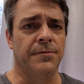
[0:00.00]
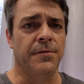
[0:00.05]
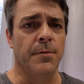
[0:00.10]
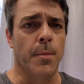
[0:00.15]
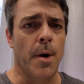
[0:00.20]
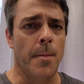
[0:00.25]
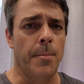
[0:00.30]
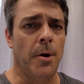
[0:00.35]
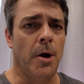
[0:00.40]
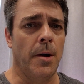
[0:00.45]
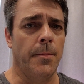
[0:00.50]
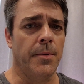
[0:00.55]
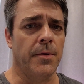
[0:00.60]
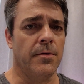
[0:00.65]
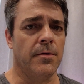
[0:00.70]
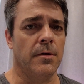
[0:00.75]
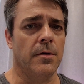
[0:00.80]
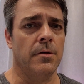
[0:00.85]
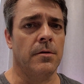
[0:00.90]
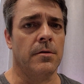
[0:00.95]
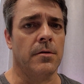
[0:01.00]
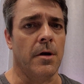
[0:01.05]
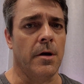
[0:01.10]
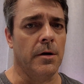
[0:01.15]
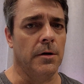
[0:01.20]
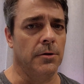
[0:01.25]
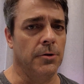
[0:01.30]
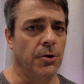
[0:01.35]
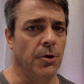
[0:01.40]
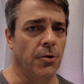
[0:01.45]
for my purposes, so
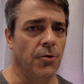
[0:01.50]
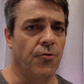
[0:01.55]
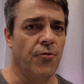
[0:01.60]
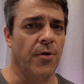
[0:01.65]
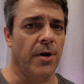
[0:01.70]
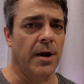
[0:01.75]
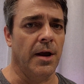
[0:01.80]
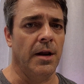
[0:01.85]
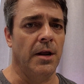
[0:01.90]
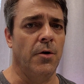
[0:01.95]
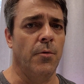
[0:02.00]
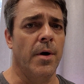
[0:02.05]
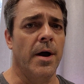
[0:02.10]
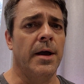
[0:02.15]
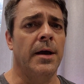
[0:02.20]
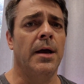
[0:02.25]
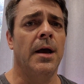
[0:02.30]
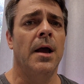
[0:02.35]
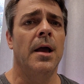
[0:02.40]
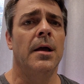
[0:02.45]
it'll do the trick anyway.